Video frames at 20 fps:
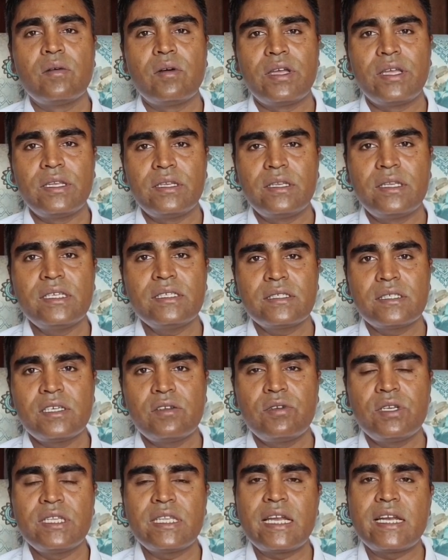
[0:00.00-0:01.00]
in this
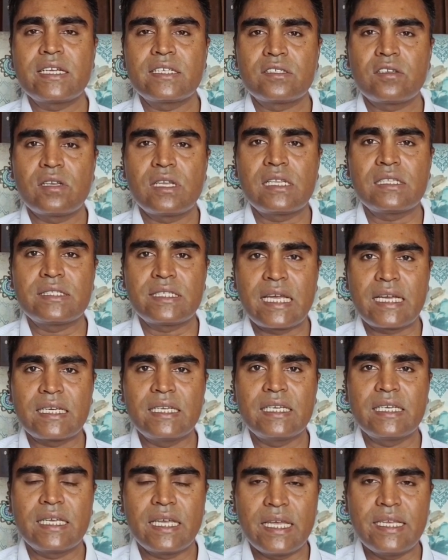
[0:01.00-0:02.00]
unidirectional
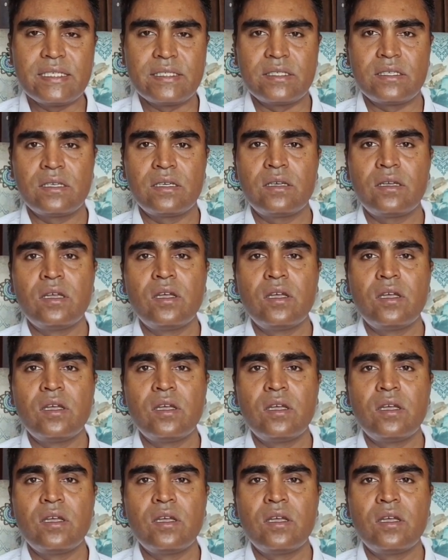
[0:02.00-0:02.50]
technique is,